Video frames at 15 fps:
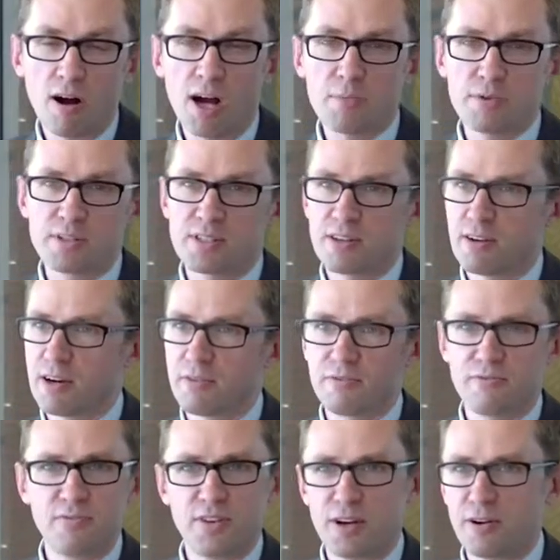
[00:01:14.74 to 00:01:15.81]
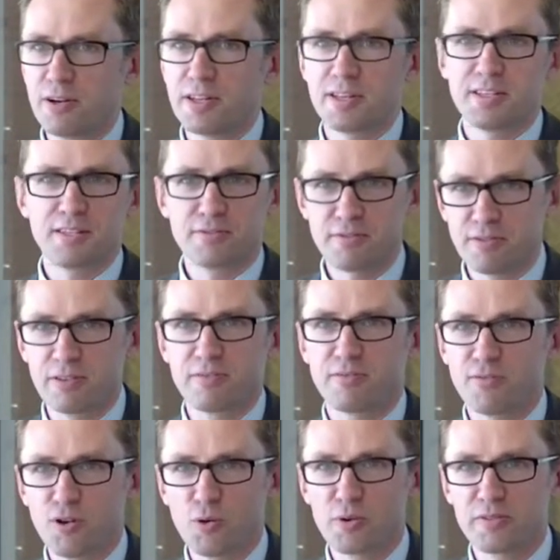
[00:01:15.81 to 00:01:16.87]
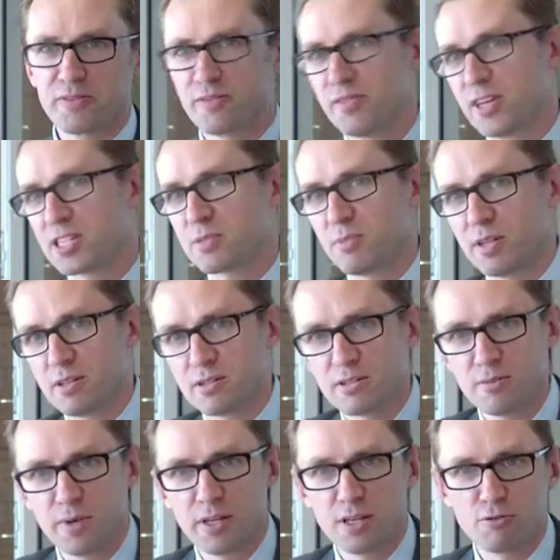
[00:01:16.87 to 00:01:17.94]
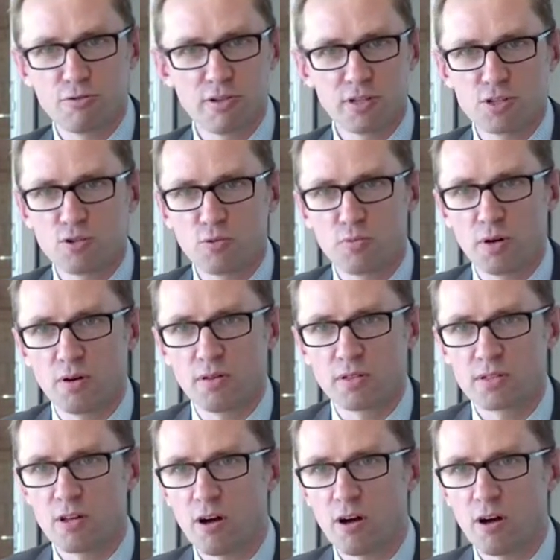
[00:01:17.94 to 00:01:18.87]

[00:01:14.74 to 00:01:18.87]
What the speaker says: hybrids are a very different form of investment to many traditional bonds.